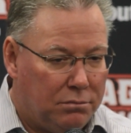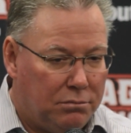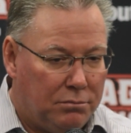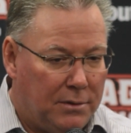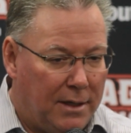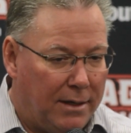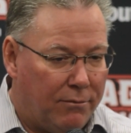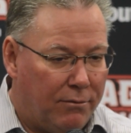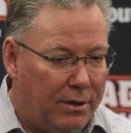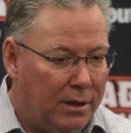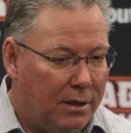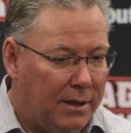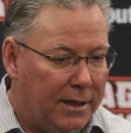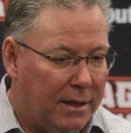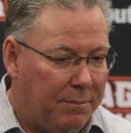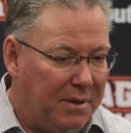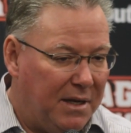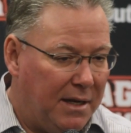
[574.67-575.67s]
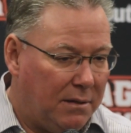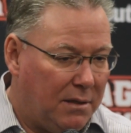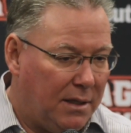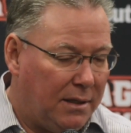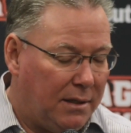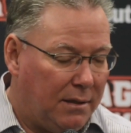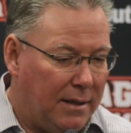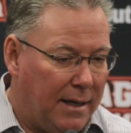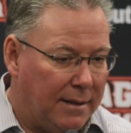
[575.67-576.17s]
Not really. I mean, I
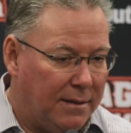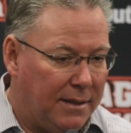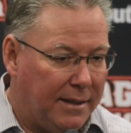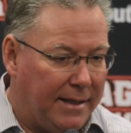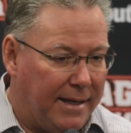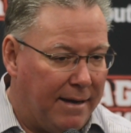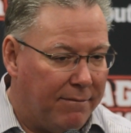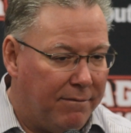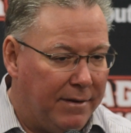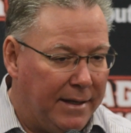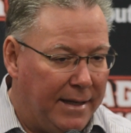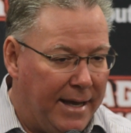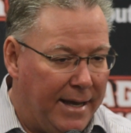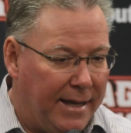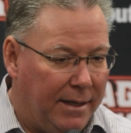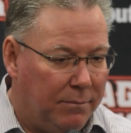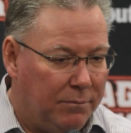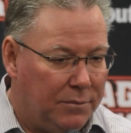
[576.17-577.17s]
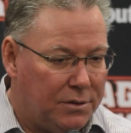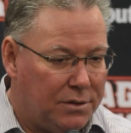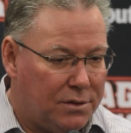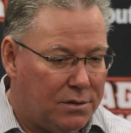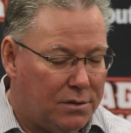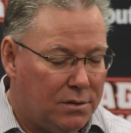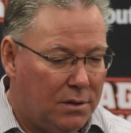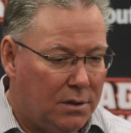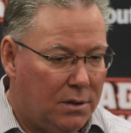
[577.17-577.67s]
think every
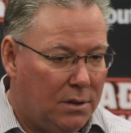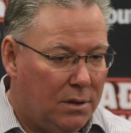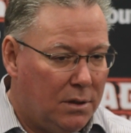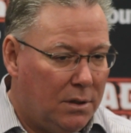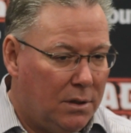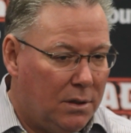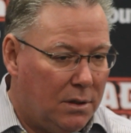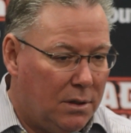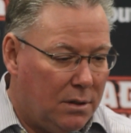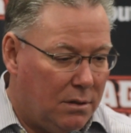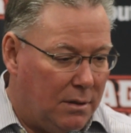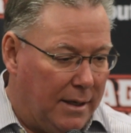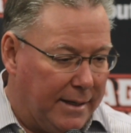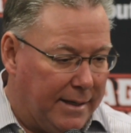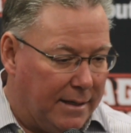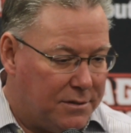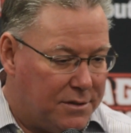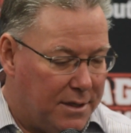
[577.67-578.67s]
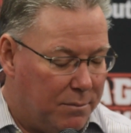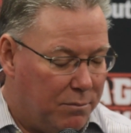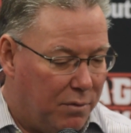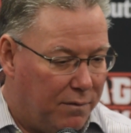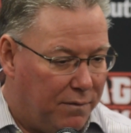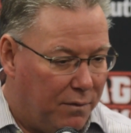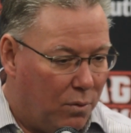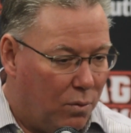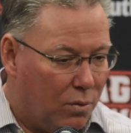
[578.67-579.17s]
game's, like I said
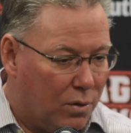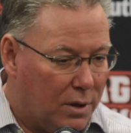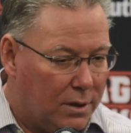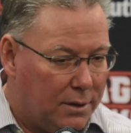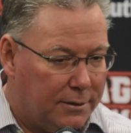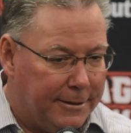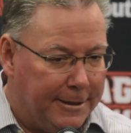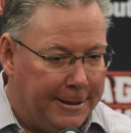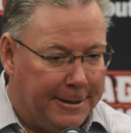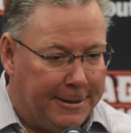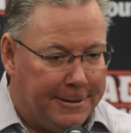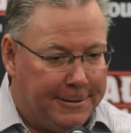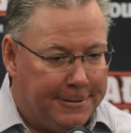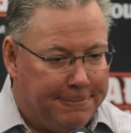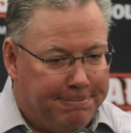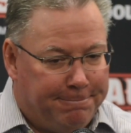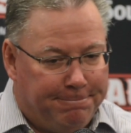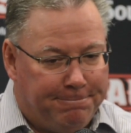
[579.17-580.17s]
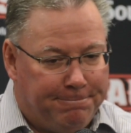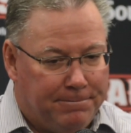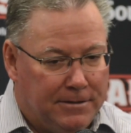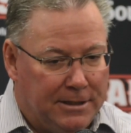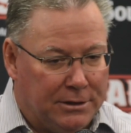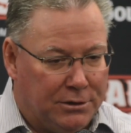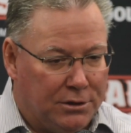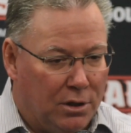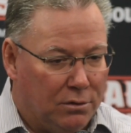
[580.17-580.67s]
before,
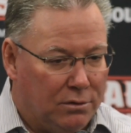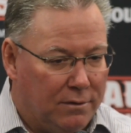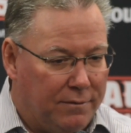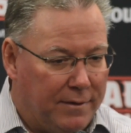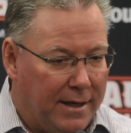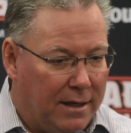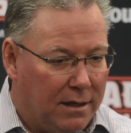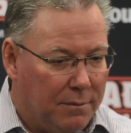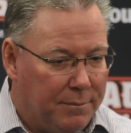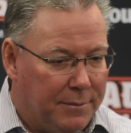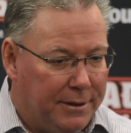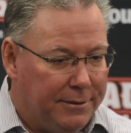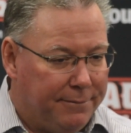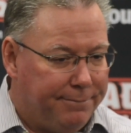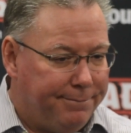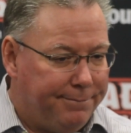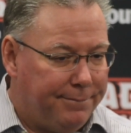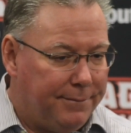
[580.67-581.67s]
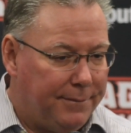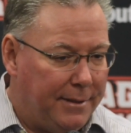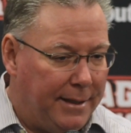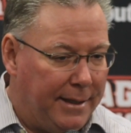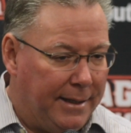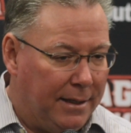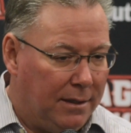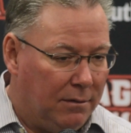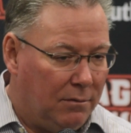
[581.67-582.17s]
there's no development,
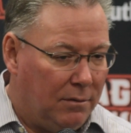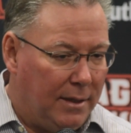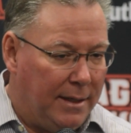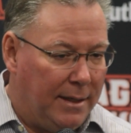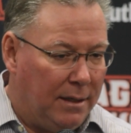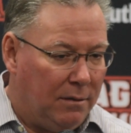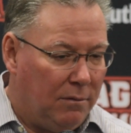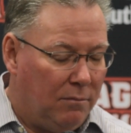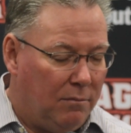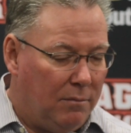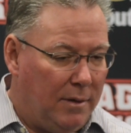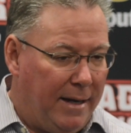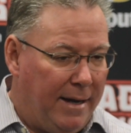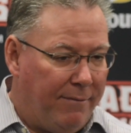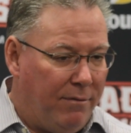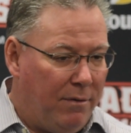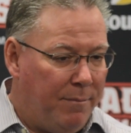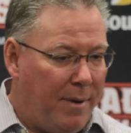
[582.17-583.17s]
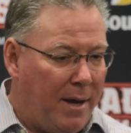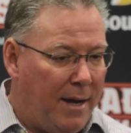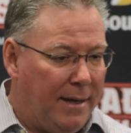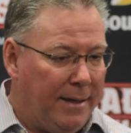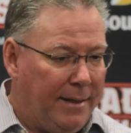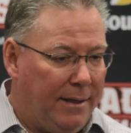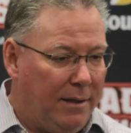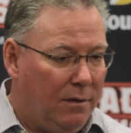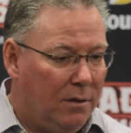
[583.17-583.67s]
and
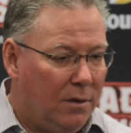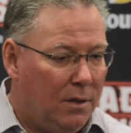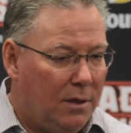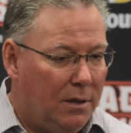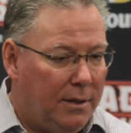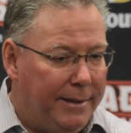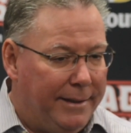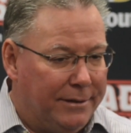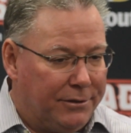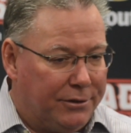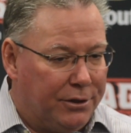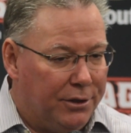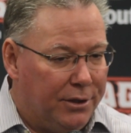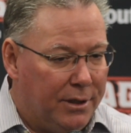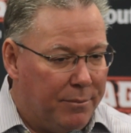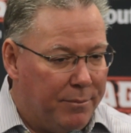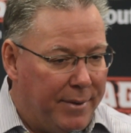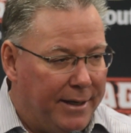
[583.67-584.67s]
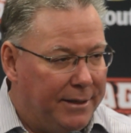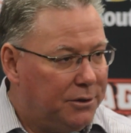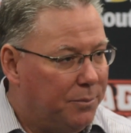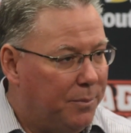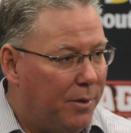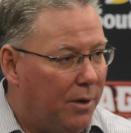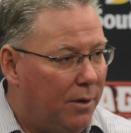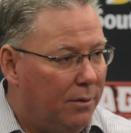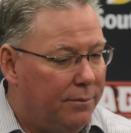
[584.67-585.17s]
everybody is good in
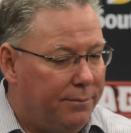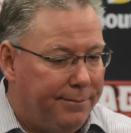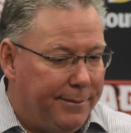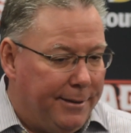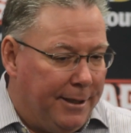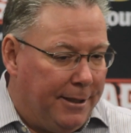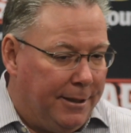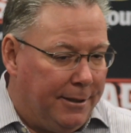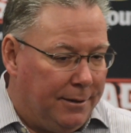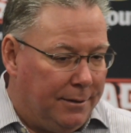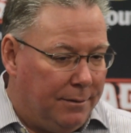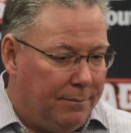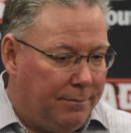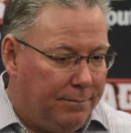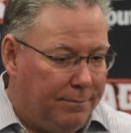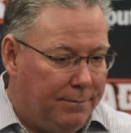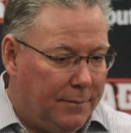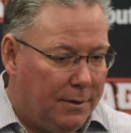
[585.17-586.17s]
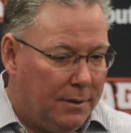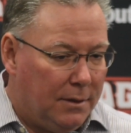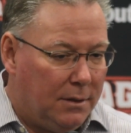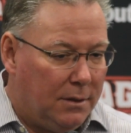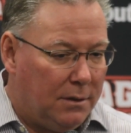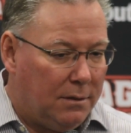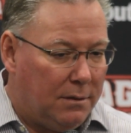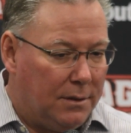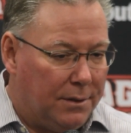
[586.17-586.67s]
baseball.
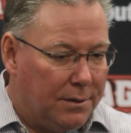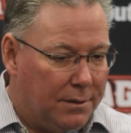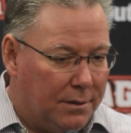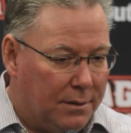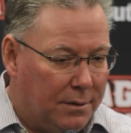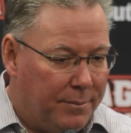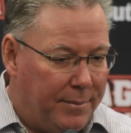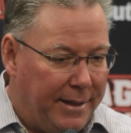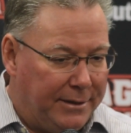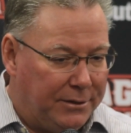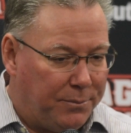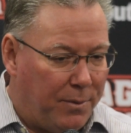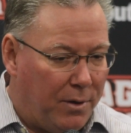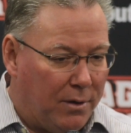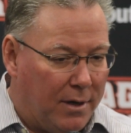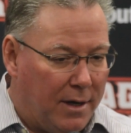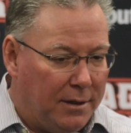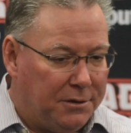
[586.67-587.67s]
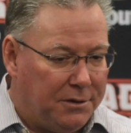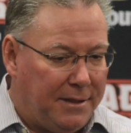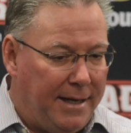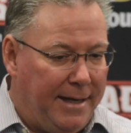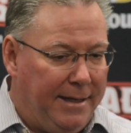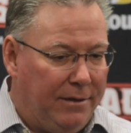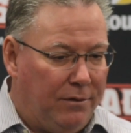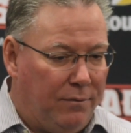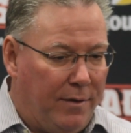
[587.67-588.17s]
The baseball in our
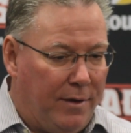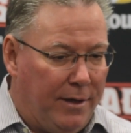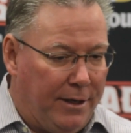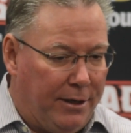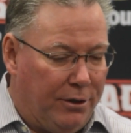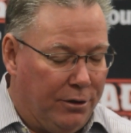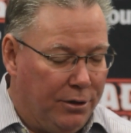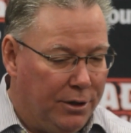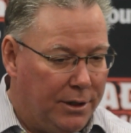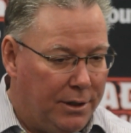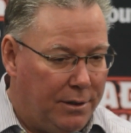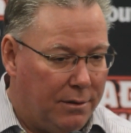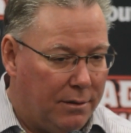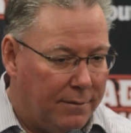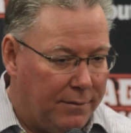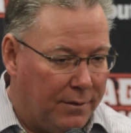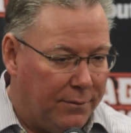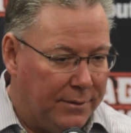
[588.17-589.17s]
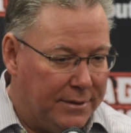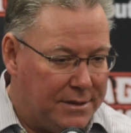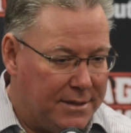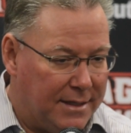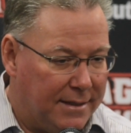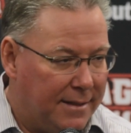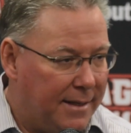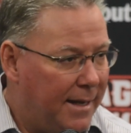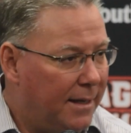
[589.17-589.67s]
state is very good. I've always
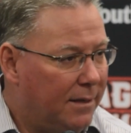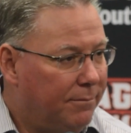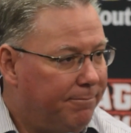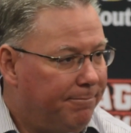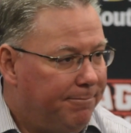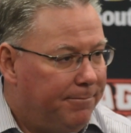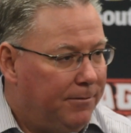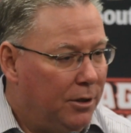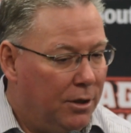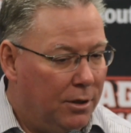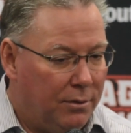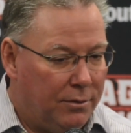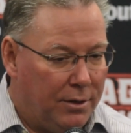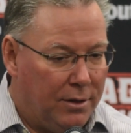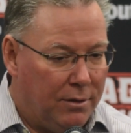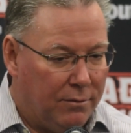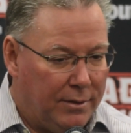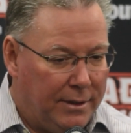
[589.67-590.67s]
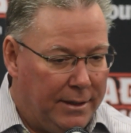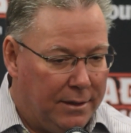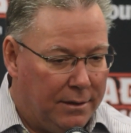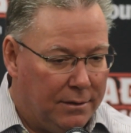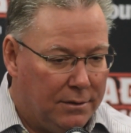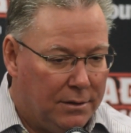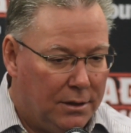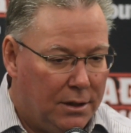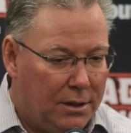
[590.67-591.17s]
said that. You know, you don't need
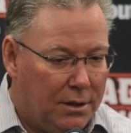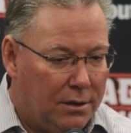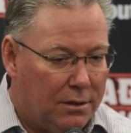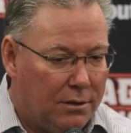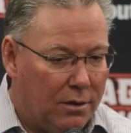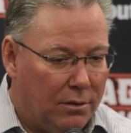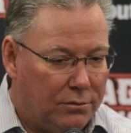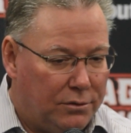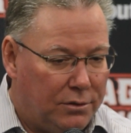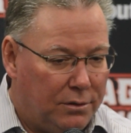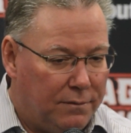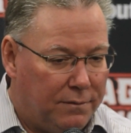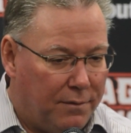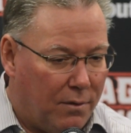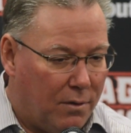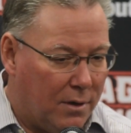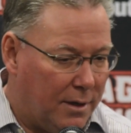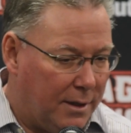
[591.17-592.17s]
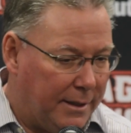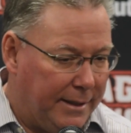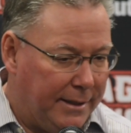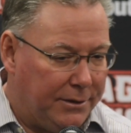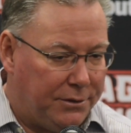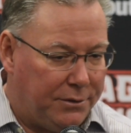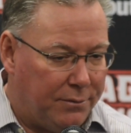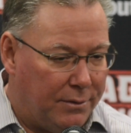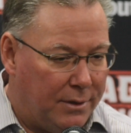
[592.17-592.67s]
to go too far to
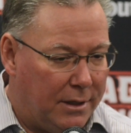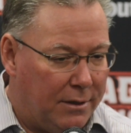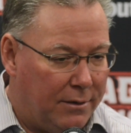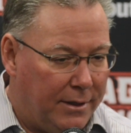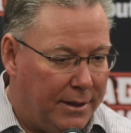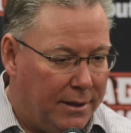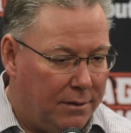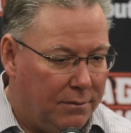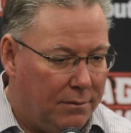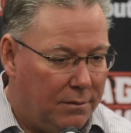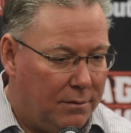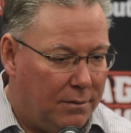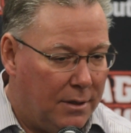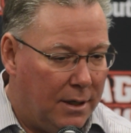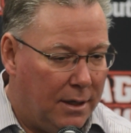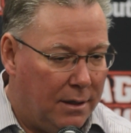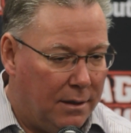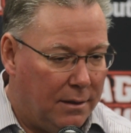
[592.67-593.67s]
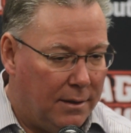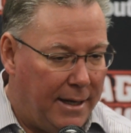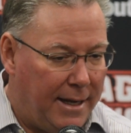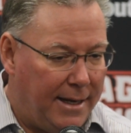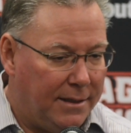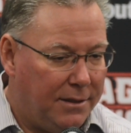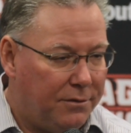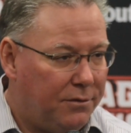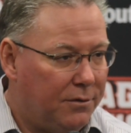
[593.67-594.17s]
get your rear end
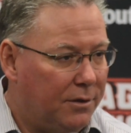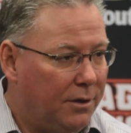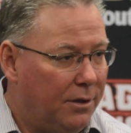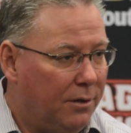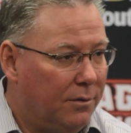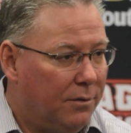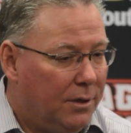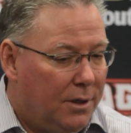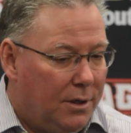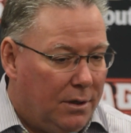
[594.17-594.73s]
handed to you.